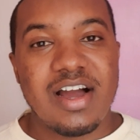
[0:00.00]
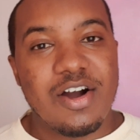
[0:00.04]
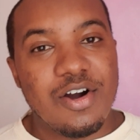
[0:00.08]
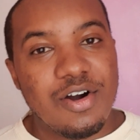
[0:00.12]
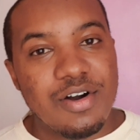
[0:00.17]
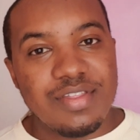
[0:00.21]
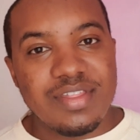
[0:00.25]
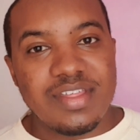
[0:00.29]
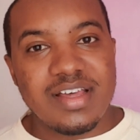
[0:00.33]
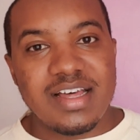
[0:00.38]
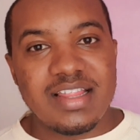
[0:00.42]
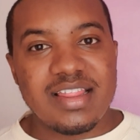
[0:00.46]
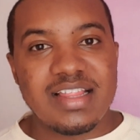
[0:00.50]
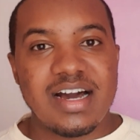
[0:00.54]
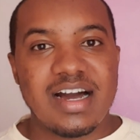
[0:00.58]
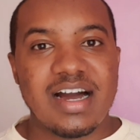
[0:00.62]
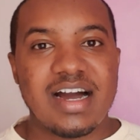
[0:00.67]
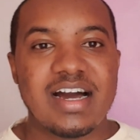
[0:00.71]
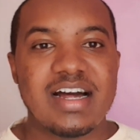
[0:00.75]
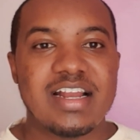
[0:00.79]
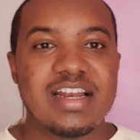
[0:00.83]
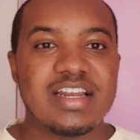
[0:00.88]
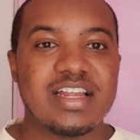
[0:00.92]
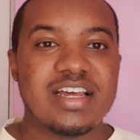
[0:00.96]
On the other
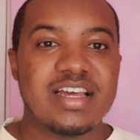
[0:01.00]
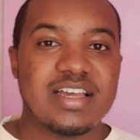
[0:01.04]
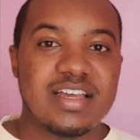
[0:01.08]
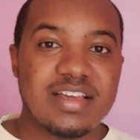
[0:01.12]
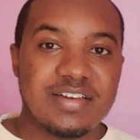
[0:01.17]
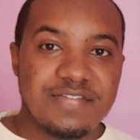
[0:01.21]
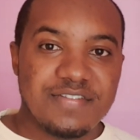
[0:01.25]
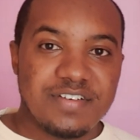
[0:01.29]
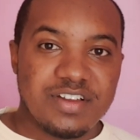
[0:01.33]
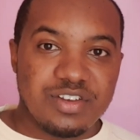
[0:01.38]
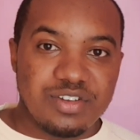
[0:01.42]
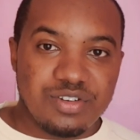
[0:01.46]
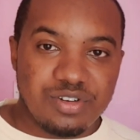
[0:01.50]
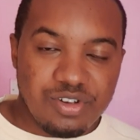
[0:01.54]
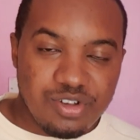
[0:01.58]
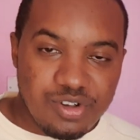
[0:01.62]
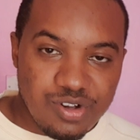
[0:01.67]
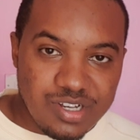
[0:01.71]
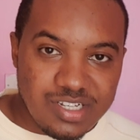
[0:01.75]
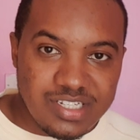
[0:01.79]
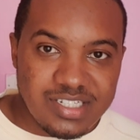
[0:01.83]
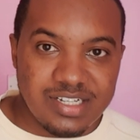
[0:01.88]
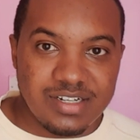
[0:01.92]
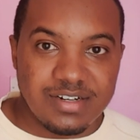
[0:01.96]
hand, even you
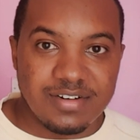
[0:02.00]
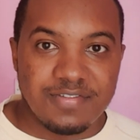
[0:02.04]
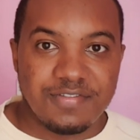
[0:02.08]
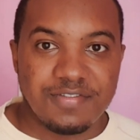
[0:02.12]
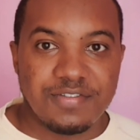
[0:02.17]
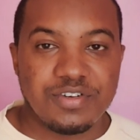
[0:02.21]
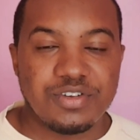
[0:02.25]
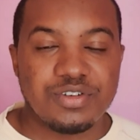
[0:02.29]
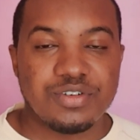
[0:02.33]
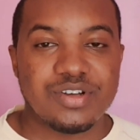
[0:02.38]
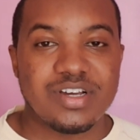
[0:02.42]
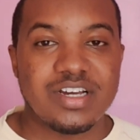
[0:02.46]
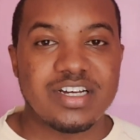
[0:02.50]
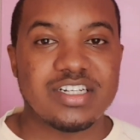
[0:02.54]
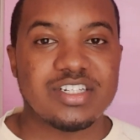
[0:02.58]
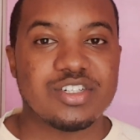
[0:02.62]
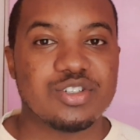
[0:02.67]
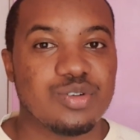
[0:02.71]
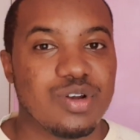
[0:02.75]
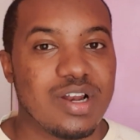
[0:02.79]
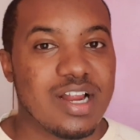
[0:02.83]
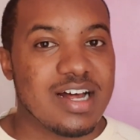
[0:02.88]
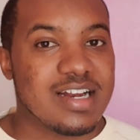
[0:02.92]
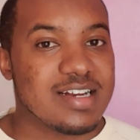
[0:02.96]
yourself, you get
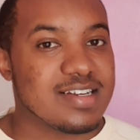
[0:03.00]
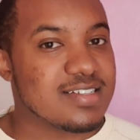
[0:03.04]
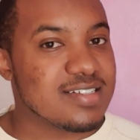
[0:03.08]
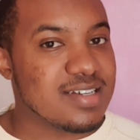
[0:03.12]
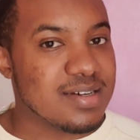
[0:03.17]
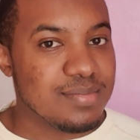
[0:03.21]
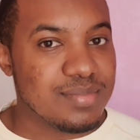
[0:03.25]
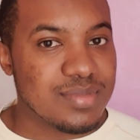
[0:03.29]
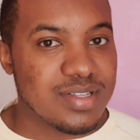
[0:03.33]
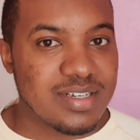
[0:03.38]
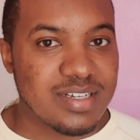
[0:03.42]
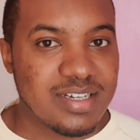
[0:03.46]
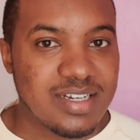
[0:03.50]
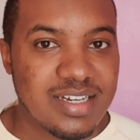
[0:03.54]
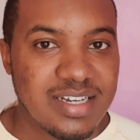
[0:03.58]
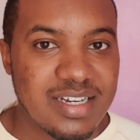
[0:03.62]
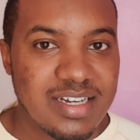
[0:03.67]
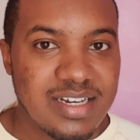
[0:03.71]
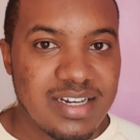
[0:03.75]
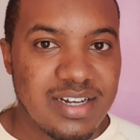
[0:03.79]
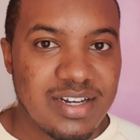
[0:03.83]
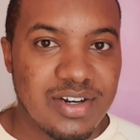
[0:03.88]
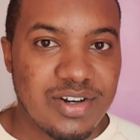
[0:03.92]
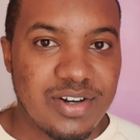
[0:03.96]
to learn something,
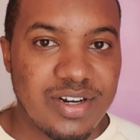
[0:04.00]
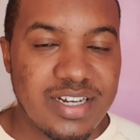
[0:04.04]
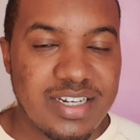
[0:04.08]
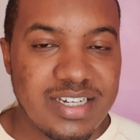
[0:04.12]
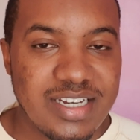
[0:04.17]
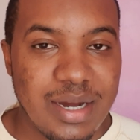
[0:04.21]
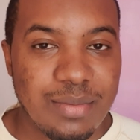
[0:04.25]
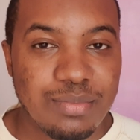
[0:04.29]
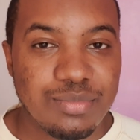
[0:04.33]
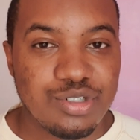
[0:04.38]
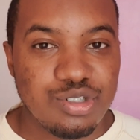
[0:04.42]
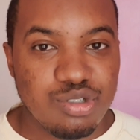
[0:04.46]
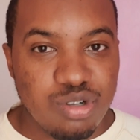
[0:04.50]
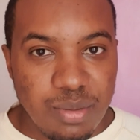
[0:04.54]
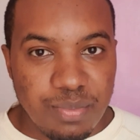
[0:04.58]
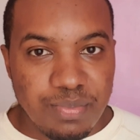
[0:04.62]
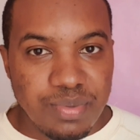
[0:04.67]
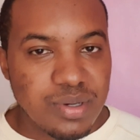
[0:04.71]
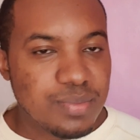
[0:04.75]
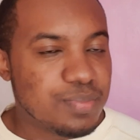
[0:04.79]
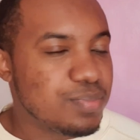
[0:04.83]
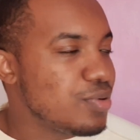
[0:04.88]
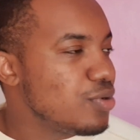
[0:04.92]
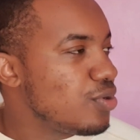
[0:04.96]
right? I'm sure
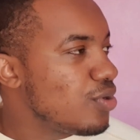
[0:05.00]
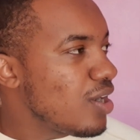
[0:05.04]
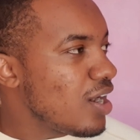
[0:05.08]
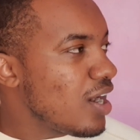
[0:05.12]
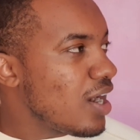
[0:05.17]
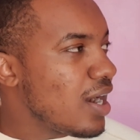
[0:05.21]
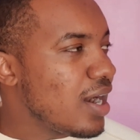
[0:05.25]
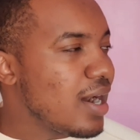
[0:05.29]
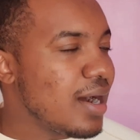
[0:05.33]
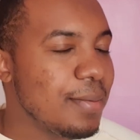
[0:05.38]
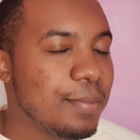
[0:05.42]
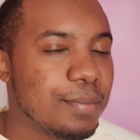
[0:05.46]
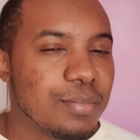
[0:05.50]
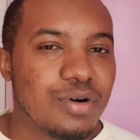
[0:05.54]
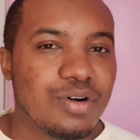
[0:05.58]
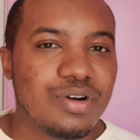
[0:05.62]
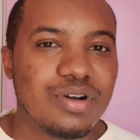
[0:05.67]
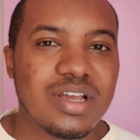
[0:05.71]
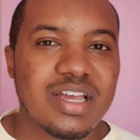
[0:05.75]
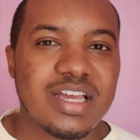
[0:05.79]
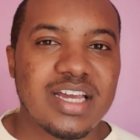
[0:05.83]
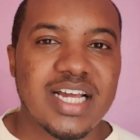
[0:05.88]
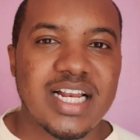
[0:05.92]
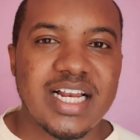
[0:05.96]
people are more
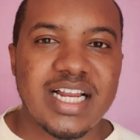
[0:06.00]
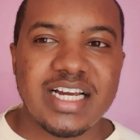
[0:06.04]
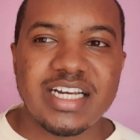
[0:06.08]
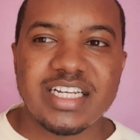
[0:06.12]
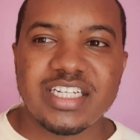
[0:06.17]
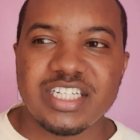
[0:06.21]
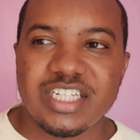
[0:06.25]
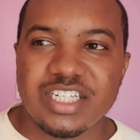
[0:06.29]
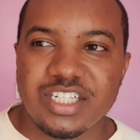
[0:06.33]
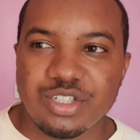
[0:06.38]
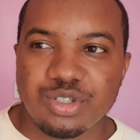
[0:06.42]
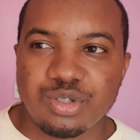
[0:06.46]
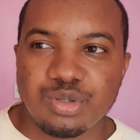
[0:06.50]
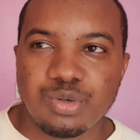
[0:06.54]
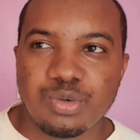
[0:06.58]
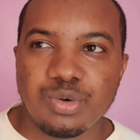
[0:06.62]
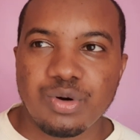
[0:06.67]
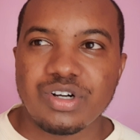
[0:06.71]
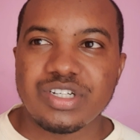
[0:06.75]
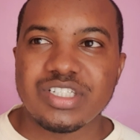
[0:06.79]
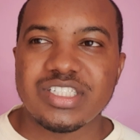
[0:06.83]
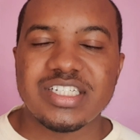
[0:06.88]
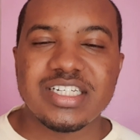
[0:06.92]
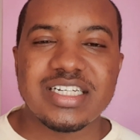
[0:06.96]
inclined into
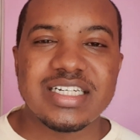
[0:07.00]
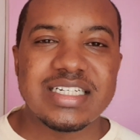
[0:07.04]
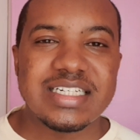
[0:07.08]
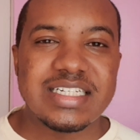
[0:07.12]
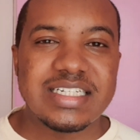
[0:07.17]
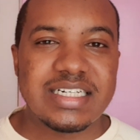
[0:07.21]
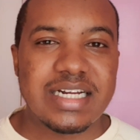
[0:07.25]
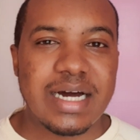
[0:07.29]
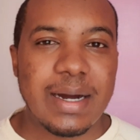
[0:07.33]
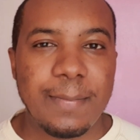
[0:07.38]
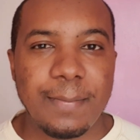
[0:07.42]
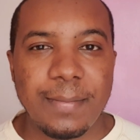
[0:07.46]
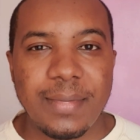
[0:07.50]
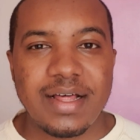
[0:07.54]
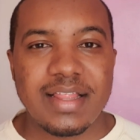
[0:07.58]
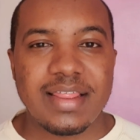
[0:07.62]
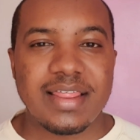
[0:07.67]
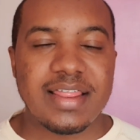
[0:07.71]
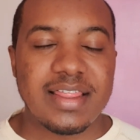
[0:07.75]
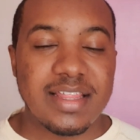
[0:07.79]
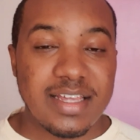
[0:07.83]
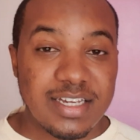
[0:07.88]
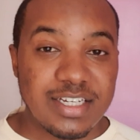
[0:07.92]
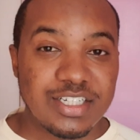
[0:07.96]
watching drama
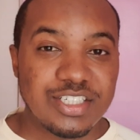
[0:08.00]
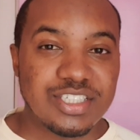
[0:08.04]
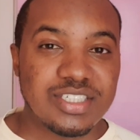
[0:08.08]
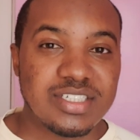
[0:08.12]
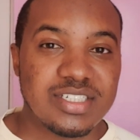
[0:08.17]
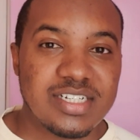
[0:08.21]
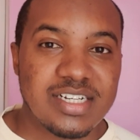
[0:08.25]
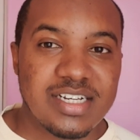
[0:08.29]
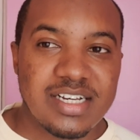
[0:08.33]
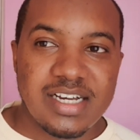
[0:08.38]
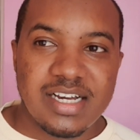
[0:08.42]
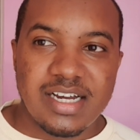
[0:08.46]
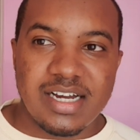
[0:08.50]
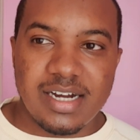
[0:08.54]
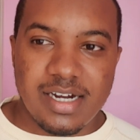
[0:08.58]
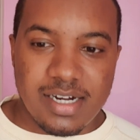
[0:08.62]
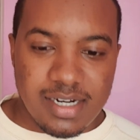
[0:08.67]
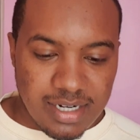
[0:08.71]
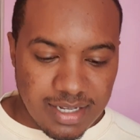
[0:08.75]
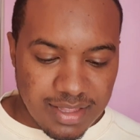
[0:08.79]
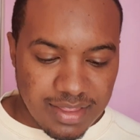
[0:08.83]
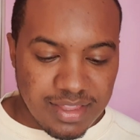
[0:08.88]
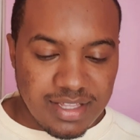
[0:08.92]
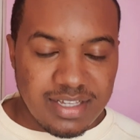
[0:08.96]
things
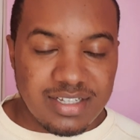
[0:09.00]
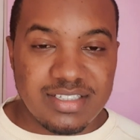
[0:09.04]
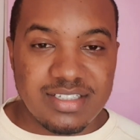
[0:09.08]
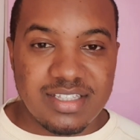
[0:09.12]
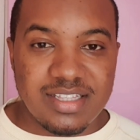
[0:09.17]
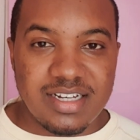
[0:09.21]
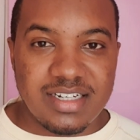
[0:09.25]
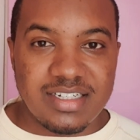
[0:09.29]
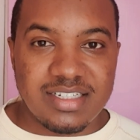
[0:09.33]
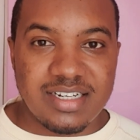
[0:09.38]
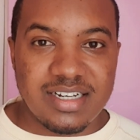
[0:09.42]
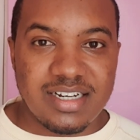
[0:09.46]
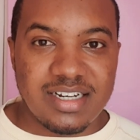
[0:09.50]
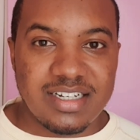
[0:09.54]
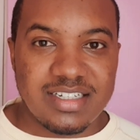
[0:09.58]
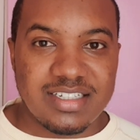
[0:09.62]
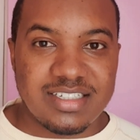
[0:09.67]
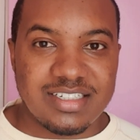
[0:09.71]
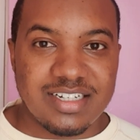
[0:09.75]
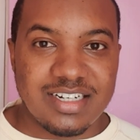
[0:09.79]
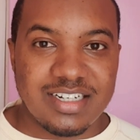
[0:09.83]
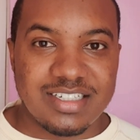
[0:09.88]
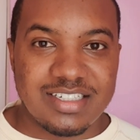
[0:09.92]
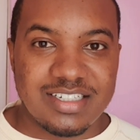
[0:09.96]
and things that
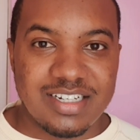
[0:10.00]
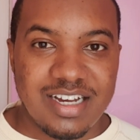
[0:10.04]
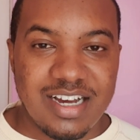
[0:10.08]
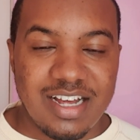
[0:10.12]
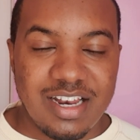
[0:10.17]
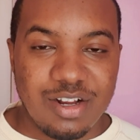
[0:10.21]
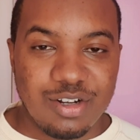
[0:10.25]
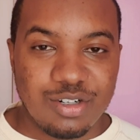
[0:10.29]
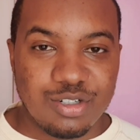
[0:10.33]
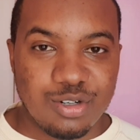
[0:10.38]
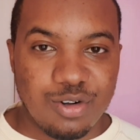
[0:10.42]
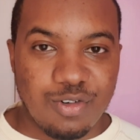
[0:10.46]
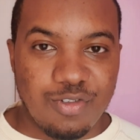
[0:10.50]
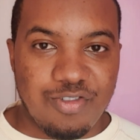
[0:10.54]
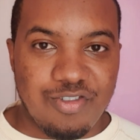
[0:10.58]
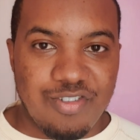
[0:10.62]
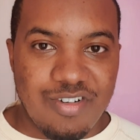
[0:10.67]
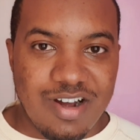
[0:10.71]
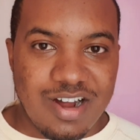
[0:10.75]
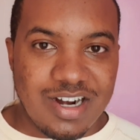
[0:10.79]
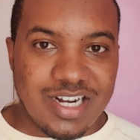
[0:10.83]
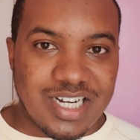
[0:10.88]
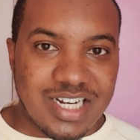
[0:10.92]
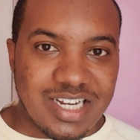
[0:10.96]
attract a lot
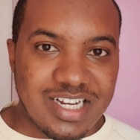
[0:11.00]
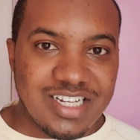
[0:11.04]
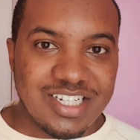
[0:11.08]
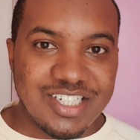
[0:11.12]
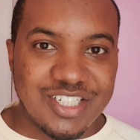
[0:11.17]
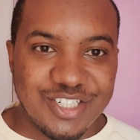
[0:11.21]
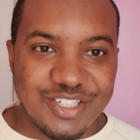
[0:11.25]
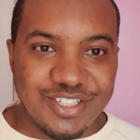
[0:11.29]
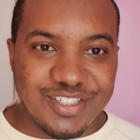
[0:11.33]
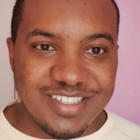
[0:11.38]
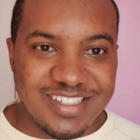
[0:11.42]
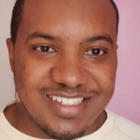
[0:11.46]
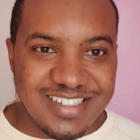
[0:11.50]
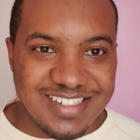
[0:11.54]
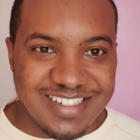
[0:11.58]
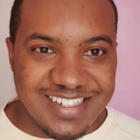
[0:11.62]
of attention,